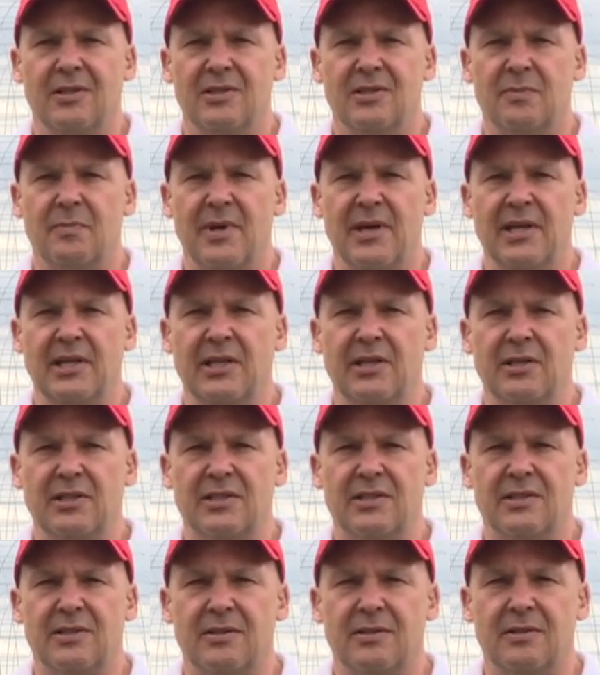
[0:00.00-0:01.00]

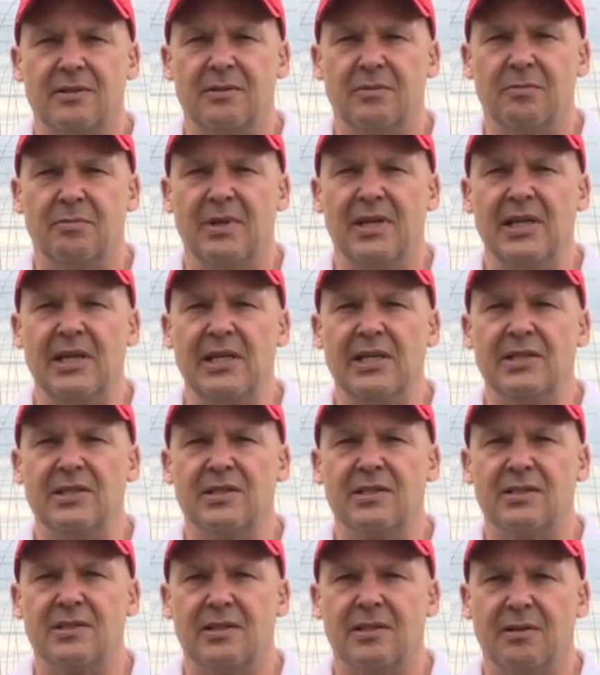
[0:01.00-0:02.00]
tomatoes,
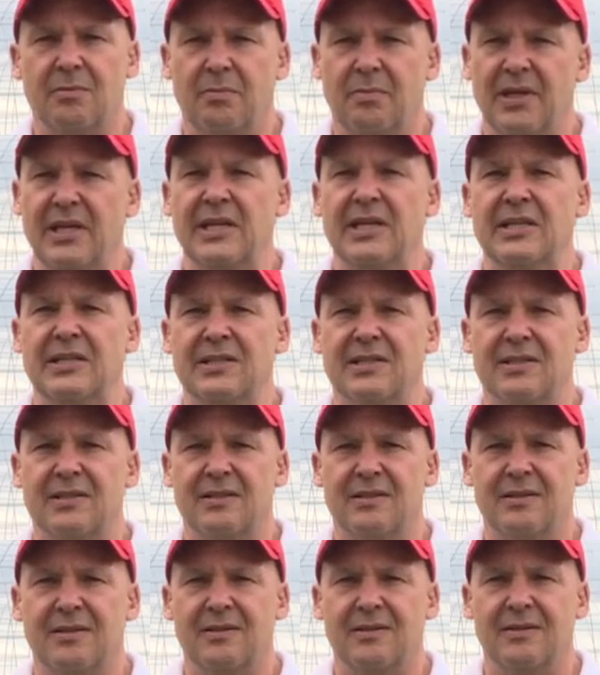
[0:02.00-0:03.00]
beans, peas.
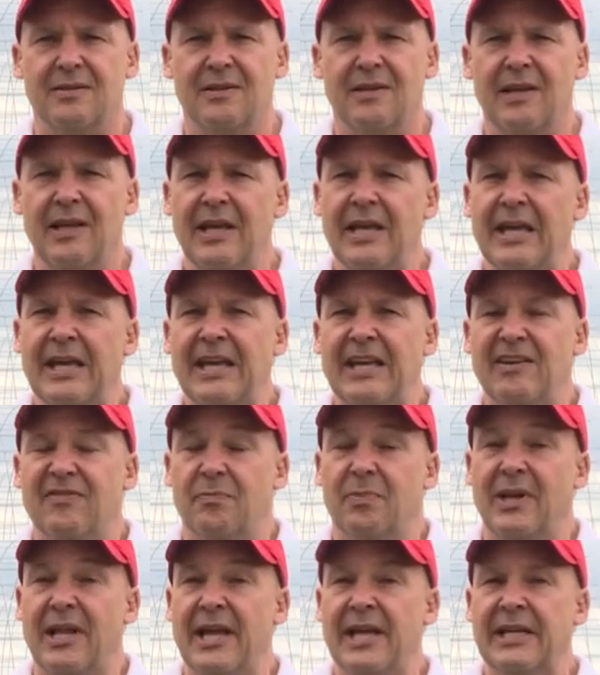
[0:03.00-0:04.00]
If
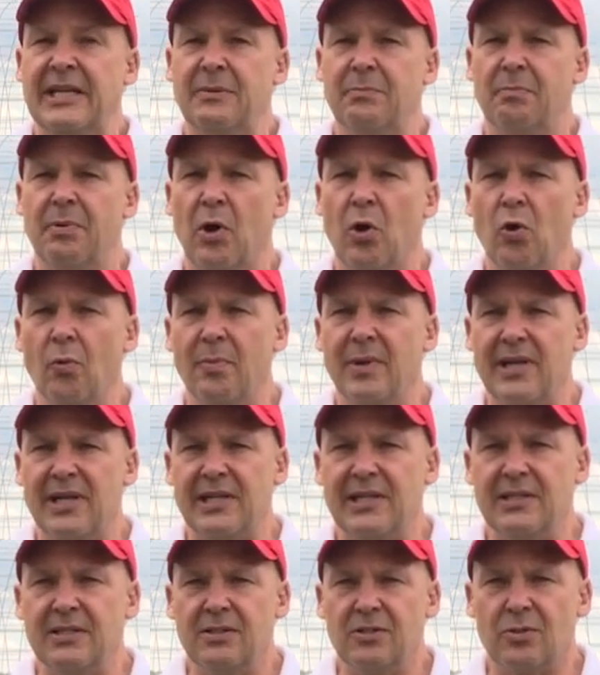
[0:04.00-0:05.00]
planting pole
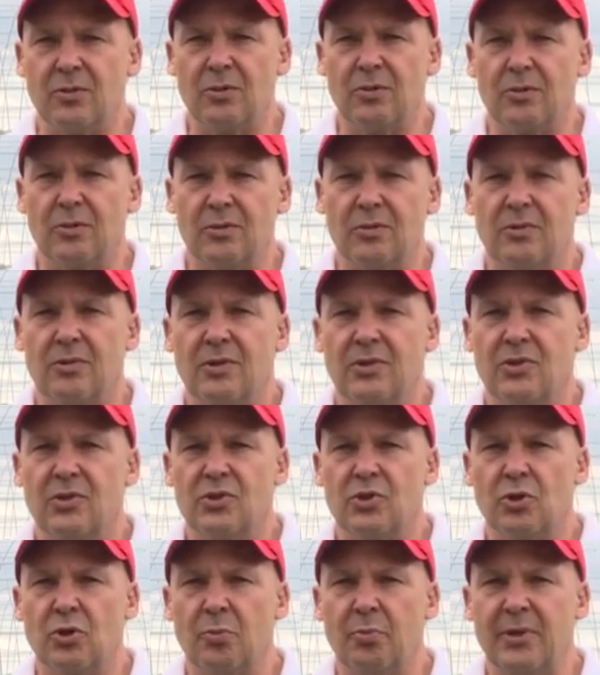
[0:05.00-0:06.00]
beans or
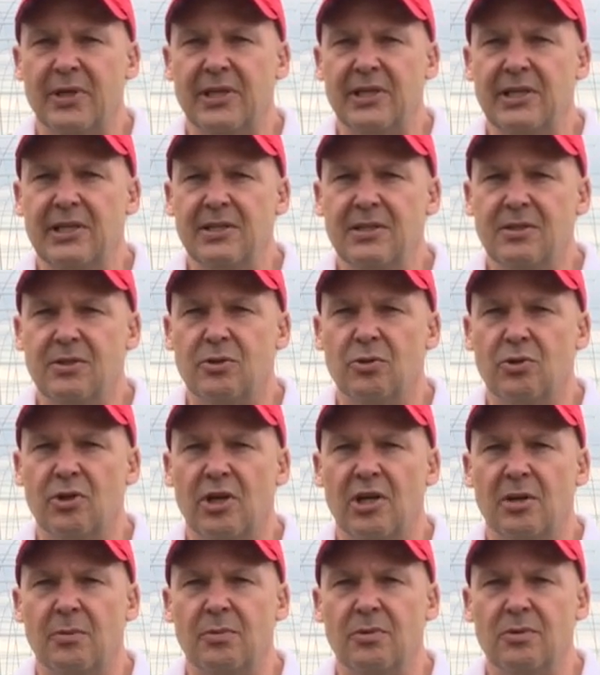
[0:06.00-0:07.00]
sugar peas,
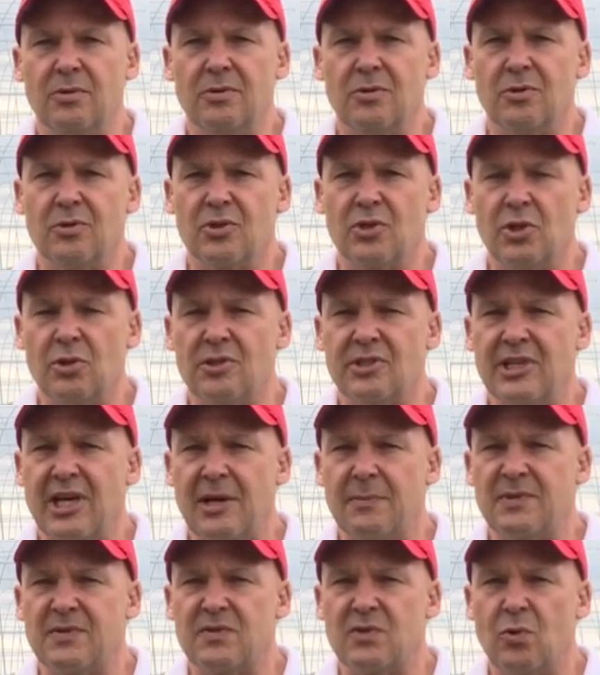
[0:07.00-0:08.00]
cucumbers, certain
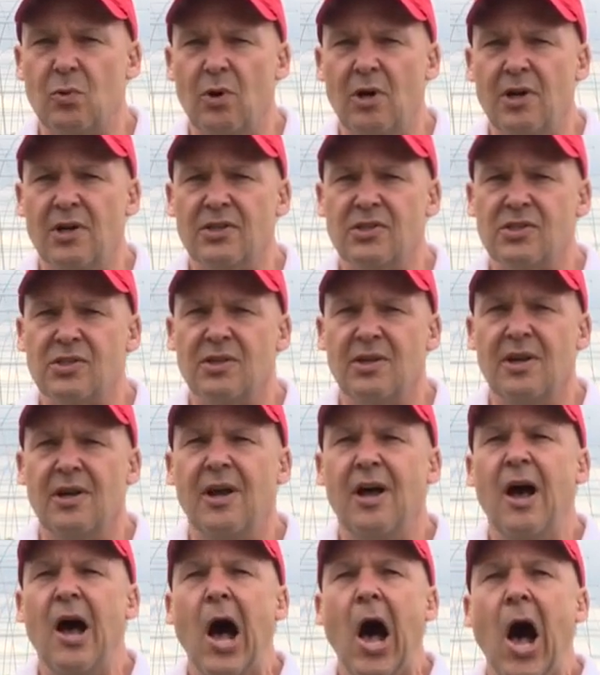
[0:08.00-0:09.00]
types of squash,
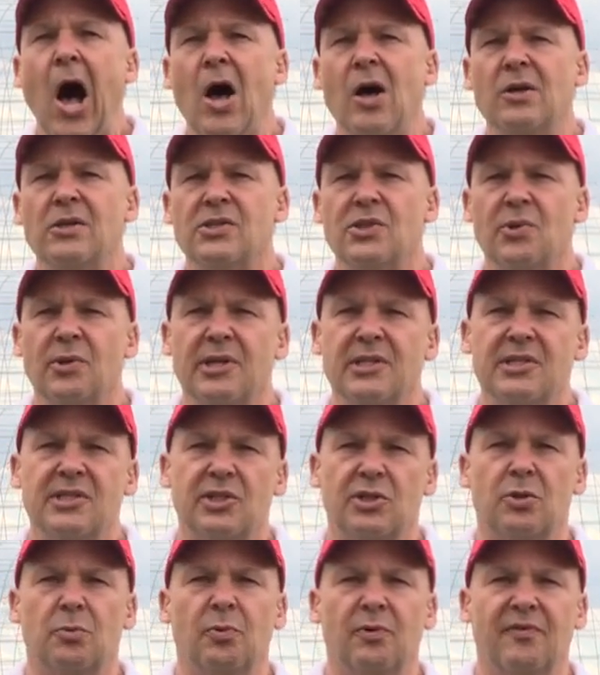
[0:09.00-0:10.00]
also
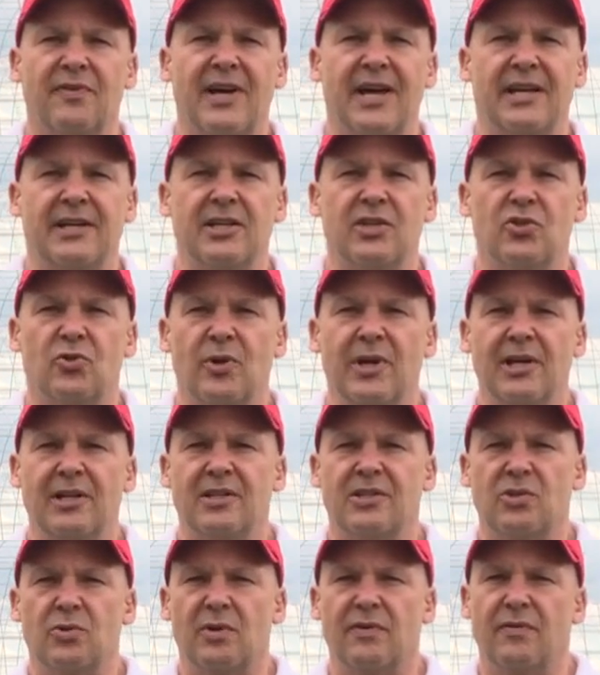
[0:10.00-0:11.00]
consider providing a
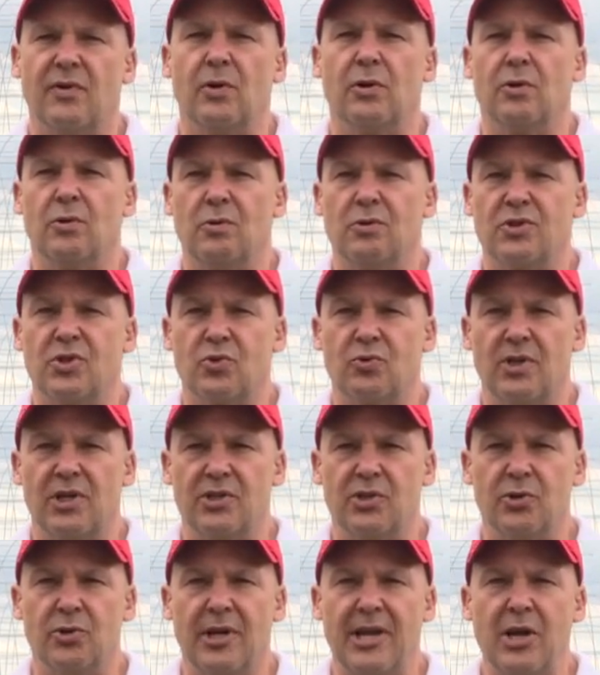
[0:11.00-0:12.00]
trellis or a vertical
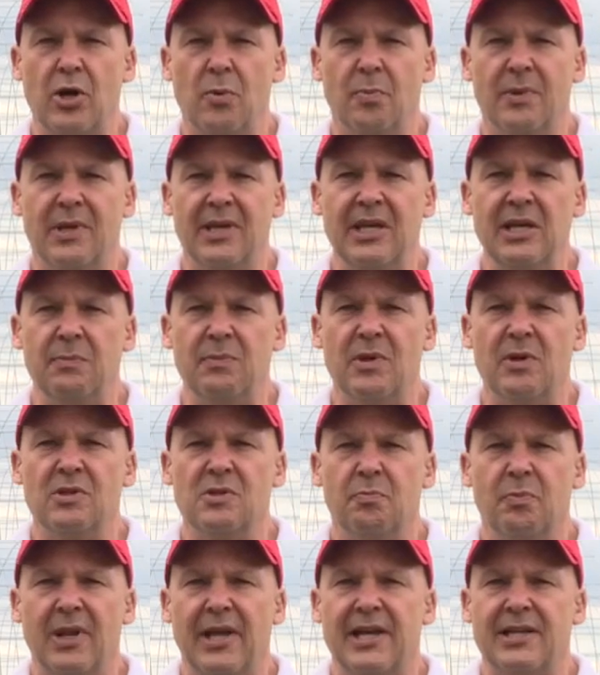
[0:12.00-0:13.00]
structure to help keep those
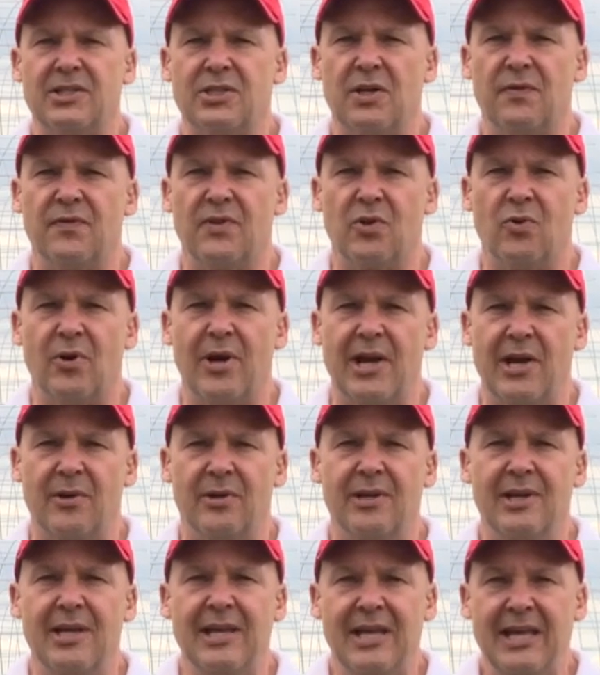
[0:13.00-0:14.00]
plants off the
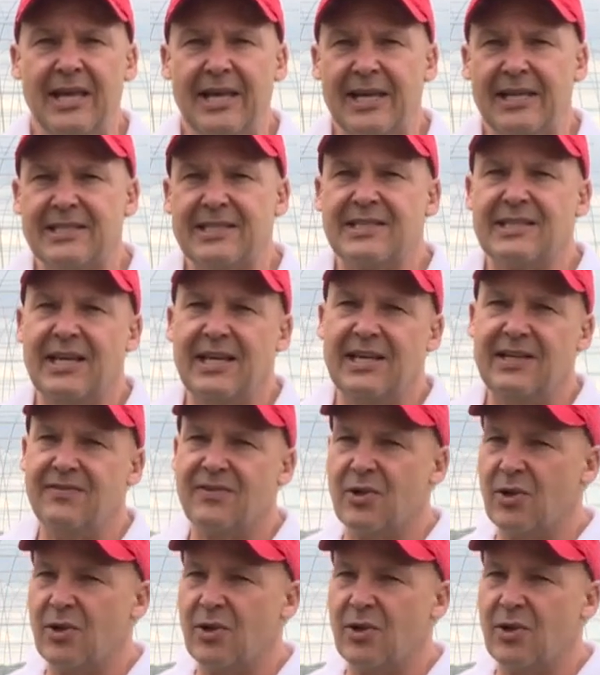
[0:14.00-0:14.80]
ground and save